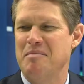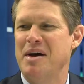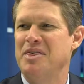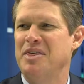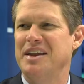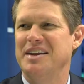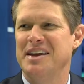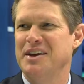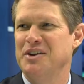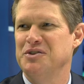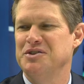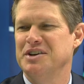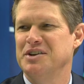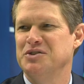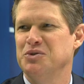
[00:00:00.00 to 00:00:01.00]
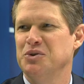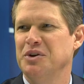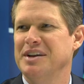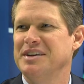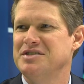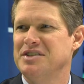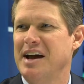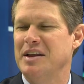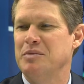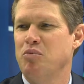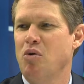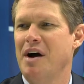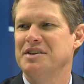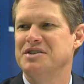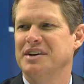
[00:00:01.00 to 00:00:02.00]
methane to energy. It's really an exciting
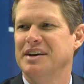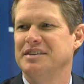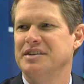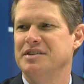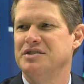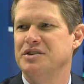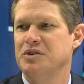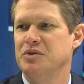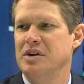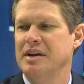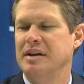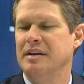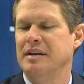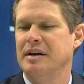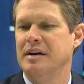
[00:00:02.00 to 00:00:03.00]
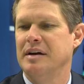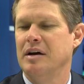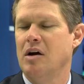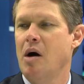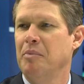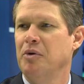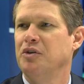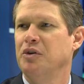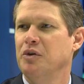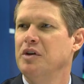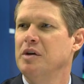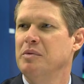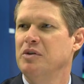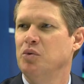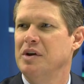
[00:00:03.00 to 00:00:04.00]
project. It's a unique
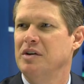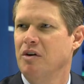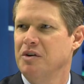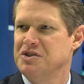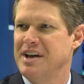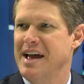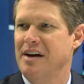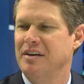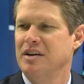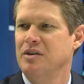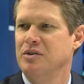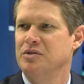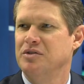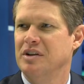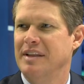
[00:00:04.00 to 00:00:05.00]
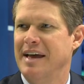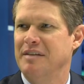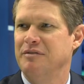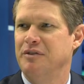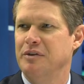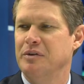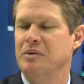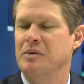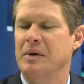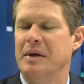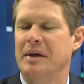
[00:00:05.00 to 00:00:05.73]
opportunity between Orange County, who's the landfill,